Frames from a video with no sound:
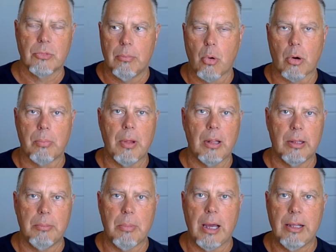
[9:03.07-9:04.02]
pork
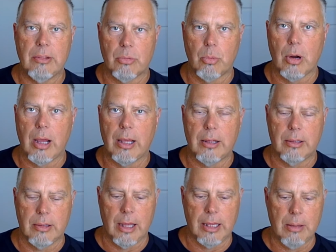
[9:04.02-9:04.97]
belly bites, where
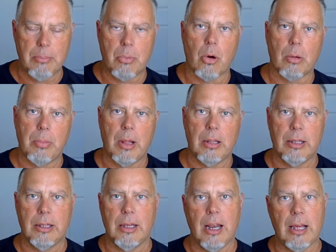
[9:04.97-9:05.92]
I get pork
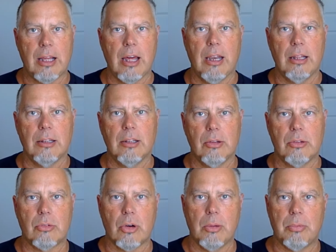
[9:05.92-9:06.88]
belly and I cut it in little
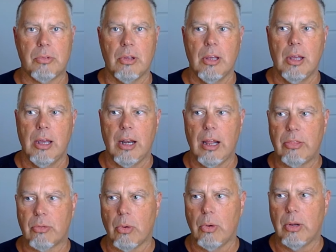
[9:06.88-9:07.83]
strips and I
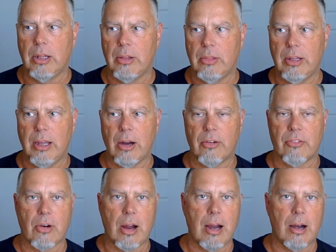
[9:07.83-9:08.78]
throw it in the air
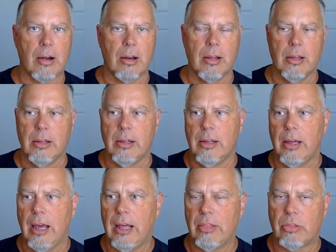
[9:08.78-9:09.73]
fryer
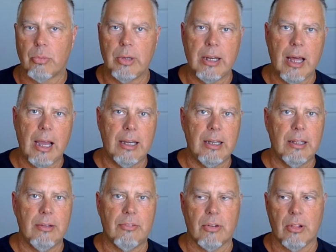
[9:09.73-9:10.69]
at
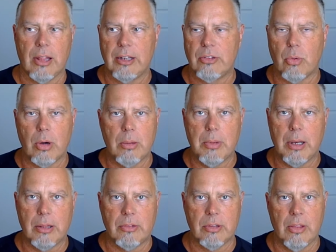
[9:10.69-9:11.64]
390 for like 20
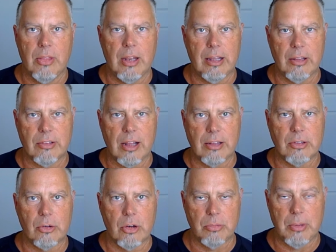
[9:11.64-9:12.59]
minutes, and then it gets nice
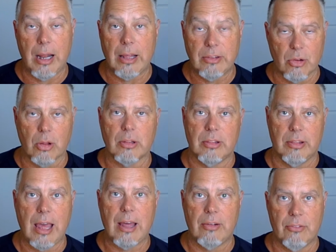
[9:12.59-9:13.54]
and crispy. And I salt
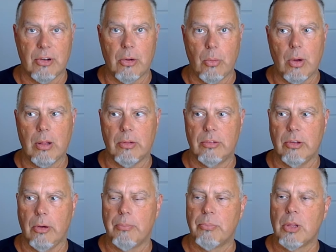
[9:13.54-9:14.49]
that very well.
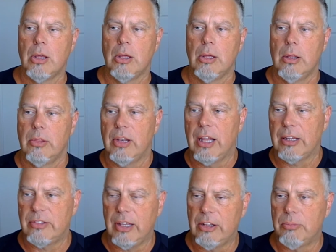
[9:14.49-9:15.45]
So the
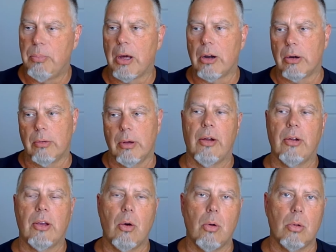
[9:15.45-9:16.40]
next thing is butter.
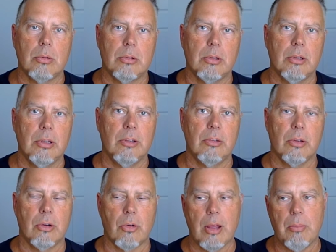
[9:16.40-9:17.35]
Kerrygold is a
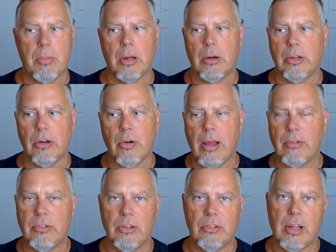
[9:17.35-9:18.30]
great butter. You don't have
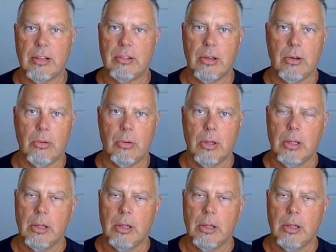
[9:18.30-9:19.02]
to use that, though.